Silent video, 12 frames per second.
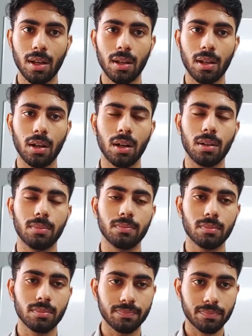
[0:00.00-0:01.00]

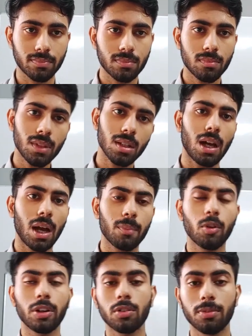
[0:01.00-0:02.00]
I'm
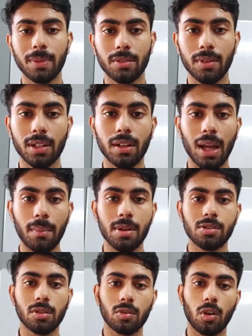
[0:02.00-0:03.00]
going to specify the
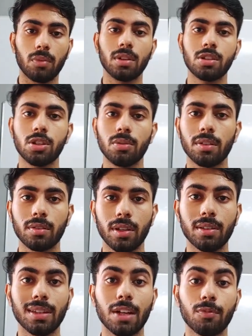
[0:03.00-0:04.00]
dimensions of the GUI
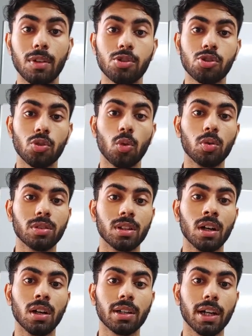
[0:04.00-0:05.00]
screen that will show
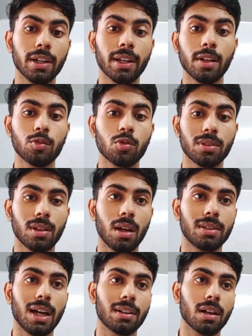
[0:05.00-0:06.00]
the contents
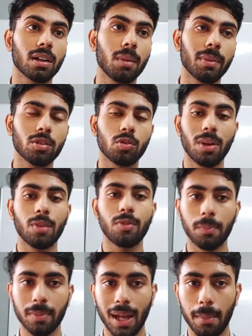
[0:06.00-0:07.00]
that are coming through my
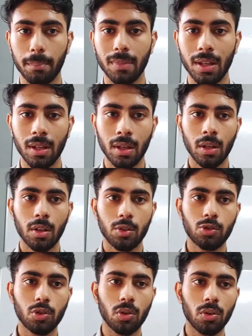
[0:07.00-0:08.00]
webcam.
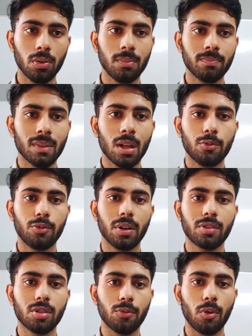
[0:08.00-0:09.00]
So
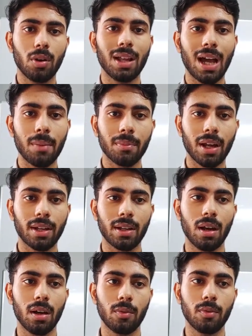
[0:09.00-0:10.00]
first of all, I'm
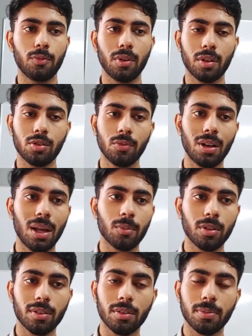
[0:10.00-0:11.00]

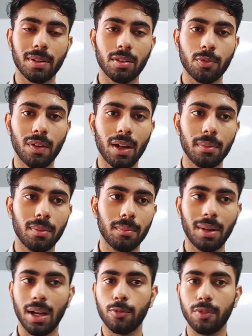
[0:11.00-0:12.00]
going to specify
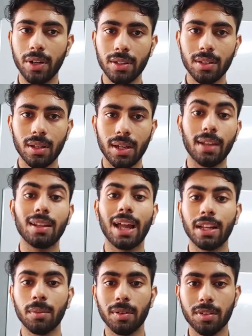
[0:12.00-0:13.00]
my width. In
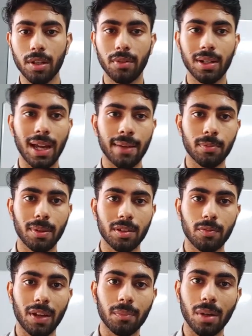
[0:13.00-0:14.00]
line number 7, I'm
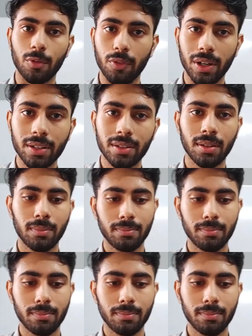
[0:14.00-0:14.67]
specifying my width.